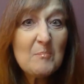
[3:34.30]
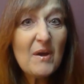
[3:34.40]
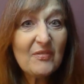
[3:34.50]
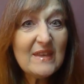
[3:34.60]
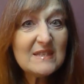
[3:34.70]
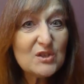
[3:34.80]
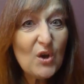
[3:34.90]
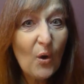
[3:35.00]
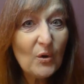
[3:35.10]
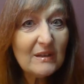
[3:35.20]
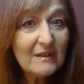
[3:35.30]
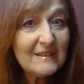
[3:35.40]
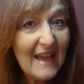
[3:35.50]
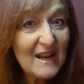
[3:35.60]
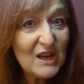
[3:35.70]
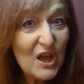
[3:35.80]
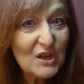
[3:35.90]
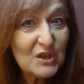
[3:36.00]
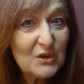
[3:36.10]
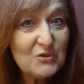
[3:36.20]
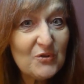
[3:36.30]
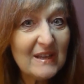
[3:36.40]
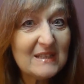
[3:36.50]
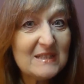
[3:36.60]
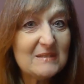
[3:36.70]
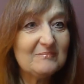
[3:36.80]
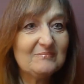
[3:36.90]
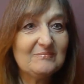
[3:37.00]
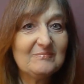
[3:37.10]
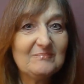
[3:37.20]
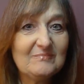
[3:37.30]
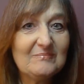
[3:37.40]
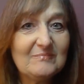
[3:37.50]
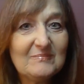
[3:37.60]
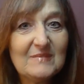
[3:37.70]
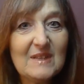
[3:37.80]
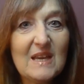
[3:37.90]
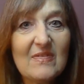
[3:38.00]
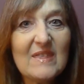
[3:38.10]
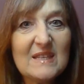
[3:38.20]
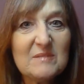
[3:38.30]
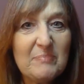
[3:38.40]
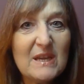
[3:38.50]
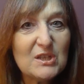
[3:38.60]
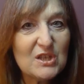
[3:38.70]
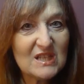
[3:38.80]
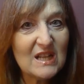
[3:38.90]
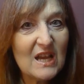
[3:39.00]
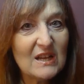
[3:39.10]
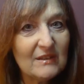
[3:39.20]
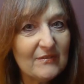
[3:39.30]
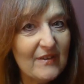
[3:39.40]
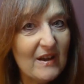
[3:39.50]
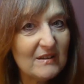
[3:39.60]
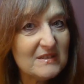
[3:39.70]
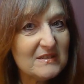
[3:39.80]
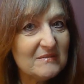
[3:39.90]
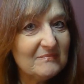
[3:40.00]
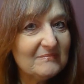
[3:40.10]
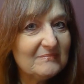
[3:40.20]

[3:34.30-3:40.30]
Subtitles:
But this dog can learn new tricks. This bitch is learning fast.